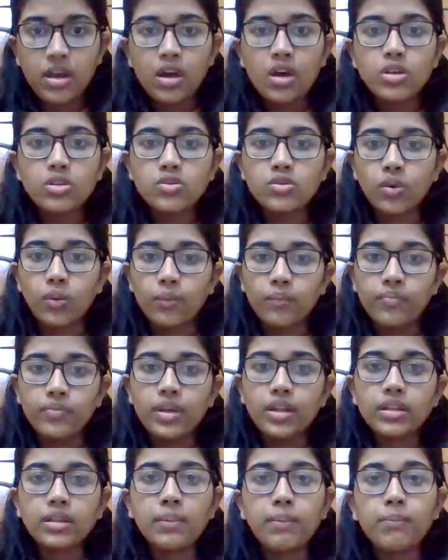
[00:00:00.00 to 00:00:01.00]
So
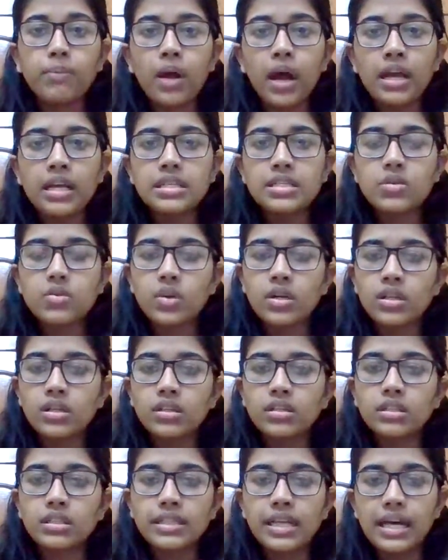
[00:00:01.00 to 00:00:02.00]
the price
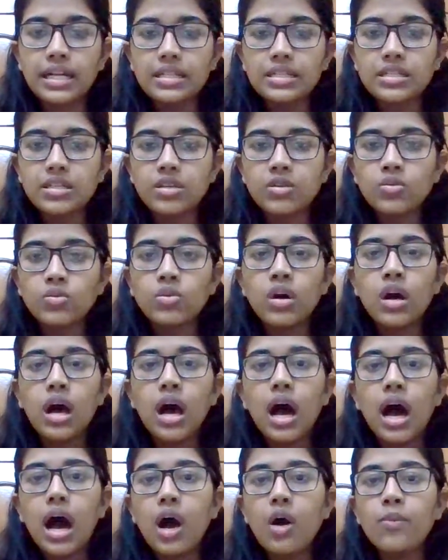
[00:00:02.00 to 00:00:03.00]
return tells you
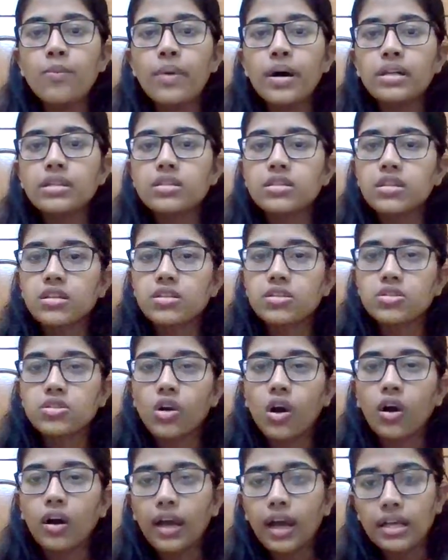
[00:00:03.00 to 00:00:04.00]
how much the
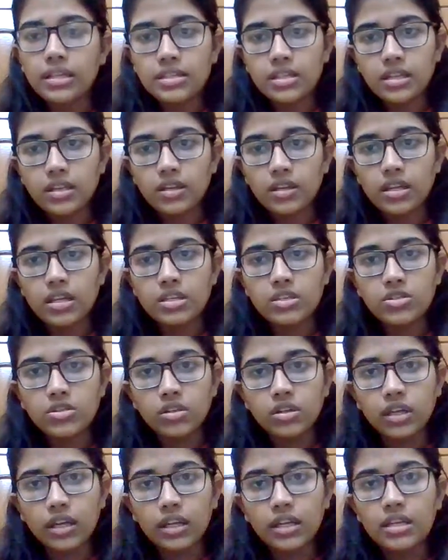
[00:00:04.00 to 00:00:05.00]
stock has increased or
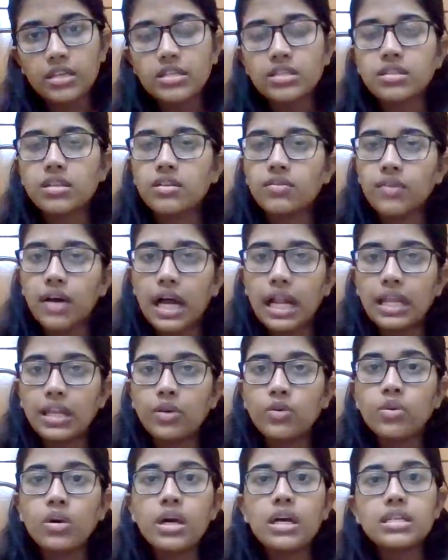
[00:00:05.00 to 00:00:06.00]
decreased in
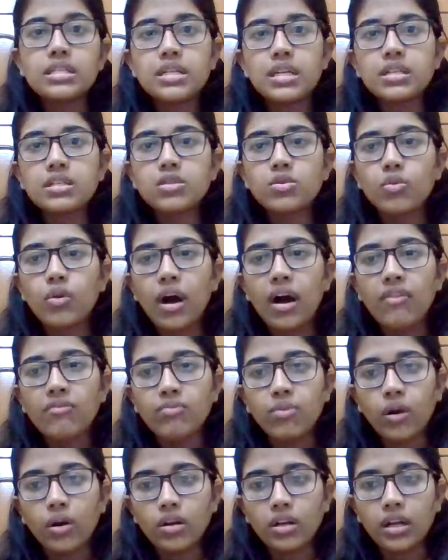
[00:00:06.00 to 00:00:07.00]
value since you have
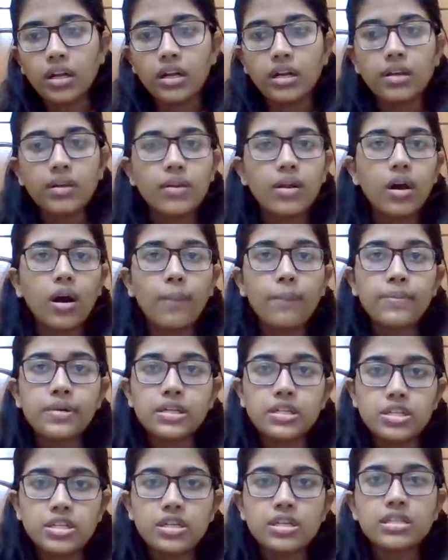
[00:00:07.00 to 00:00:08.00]
bought it or
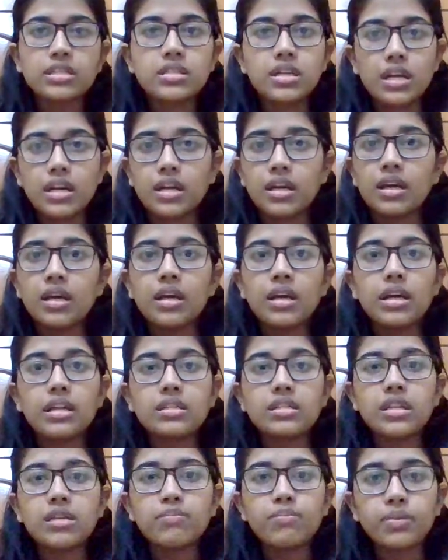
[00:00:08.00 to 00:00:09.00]
purchased it.
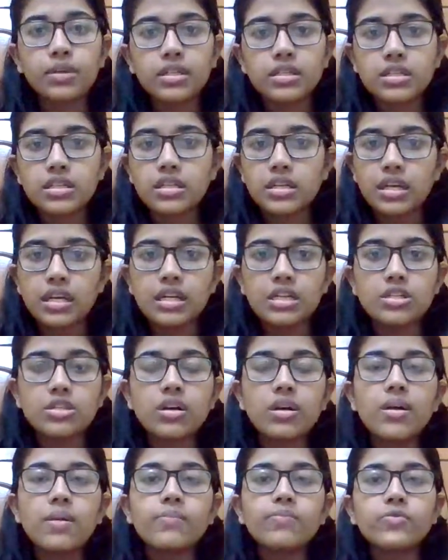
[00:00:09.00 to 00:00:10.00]
It's in percentage.
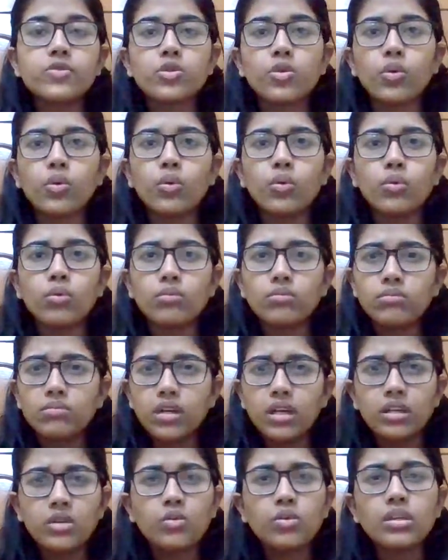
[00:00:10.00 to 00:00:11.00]
So
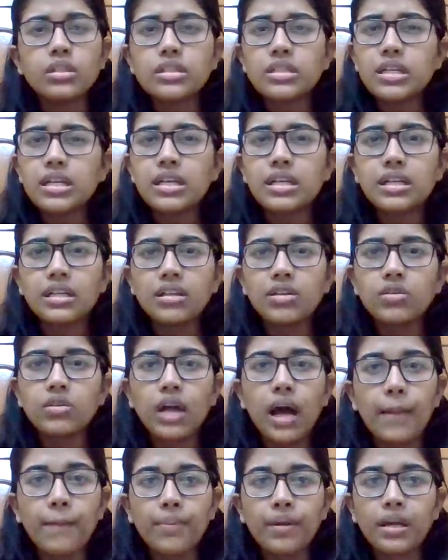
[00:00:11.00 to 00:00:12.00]
you can see it in your
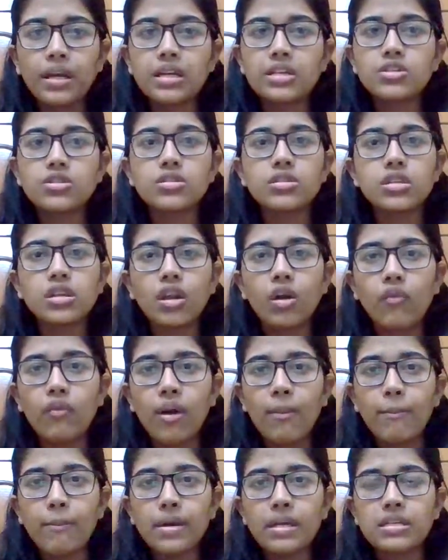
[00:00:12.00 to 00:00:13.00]
applications, in your
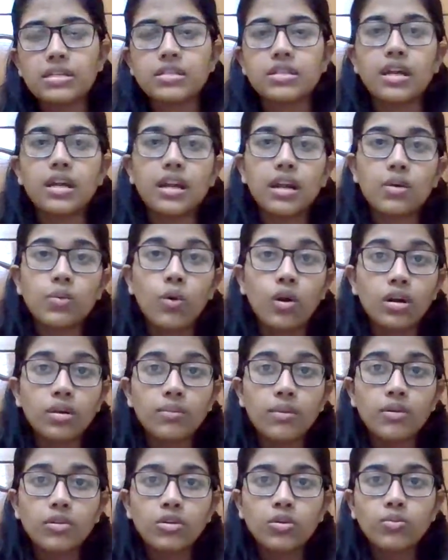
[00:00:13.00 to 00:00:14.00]
web pages, that at what
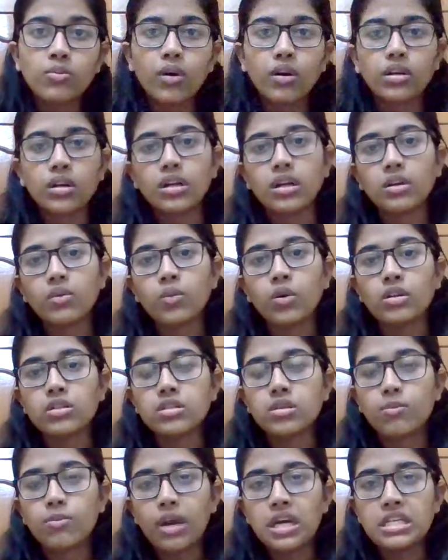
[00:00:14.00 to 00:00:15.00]
amount you bought it and what's
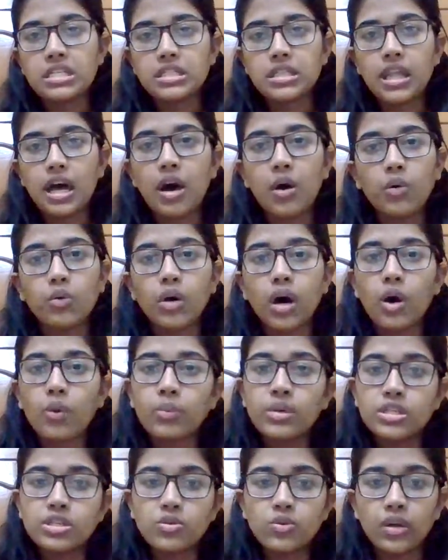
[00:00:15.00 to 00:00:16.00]
the price now, how
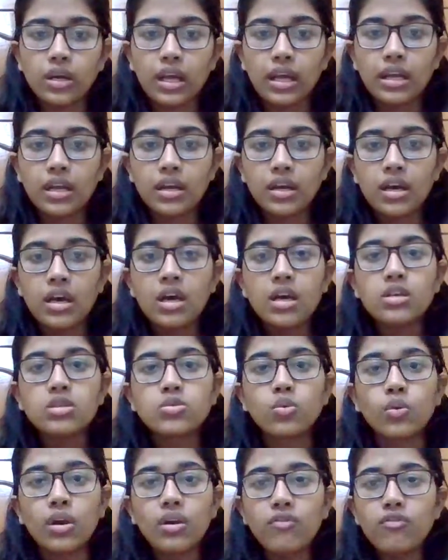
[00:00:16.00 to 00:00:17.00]
much you gained.
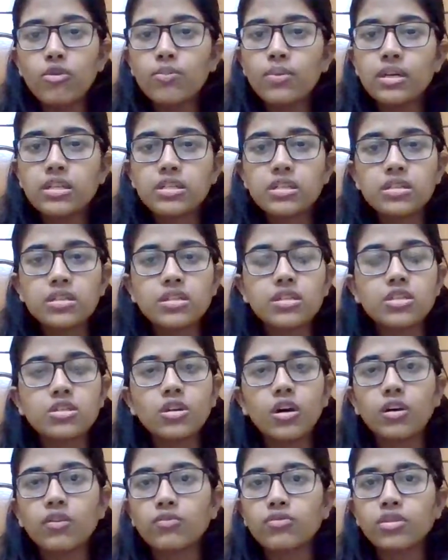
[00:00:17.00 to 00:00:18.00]
So if you purchase a
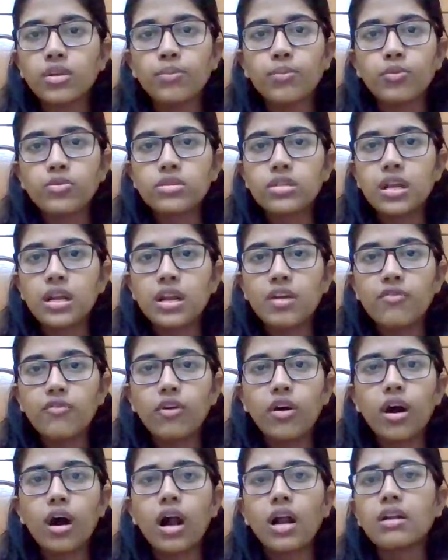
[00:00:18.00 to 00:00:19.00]
stock supposedly
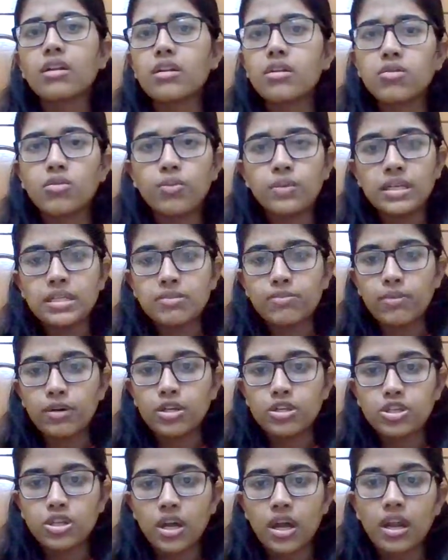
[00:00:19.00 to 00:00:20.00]
for 100 rupees per
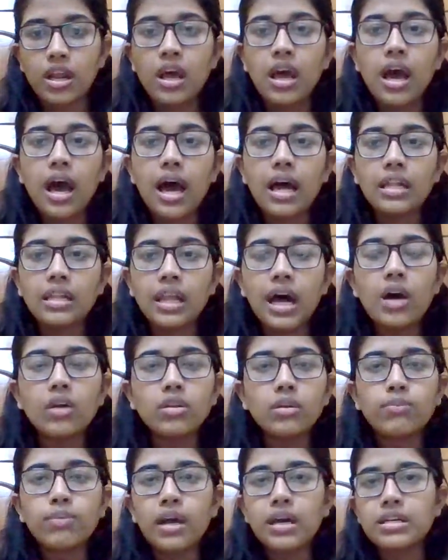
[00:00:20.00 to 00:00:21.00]
share and now
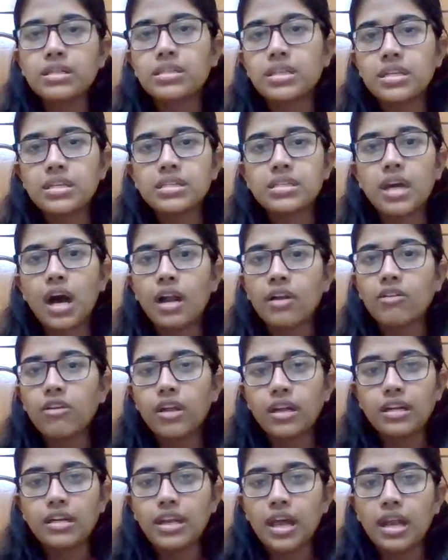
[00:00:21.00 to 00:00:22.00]
the price is
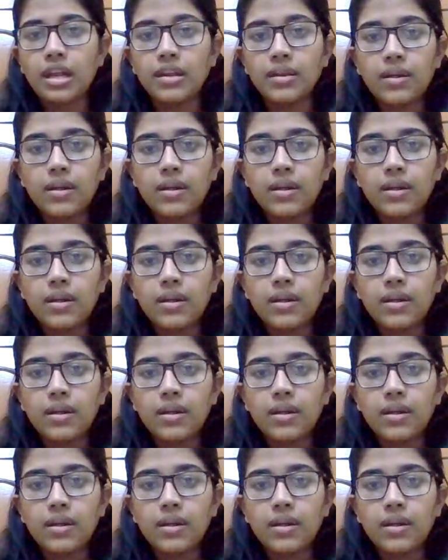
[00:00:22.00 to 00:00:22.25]
110.